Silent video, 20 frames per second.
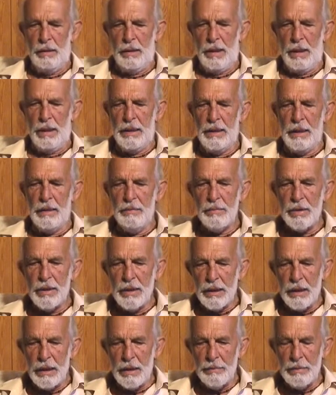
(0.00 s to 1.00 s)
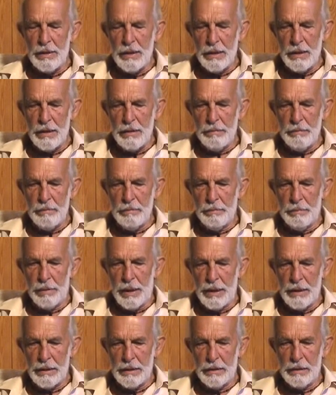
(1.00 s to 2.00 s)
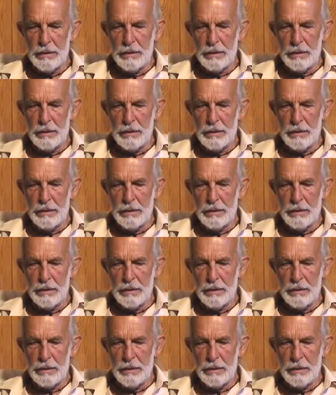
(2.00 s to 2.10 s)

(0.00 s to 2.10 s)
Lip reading: I aimed the camera, but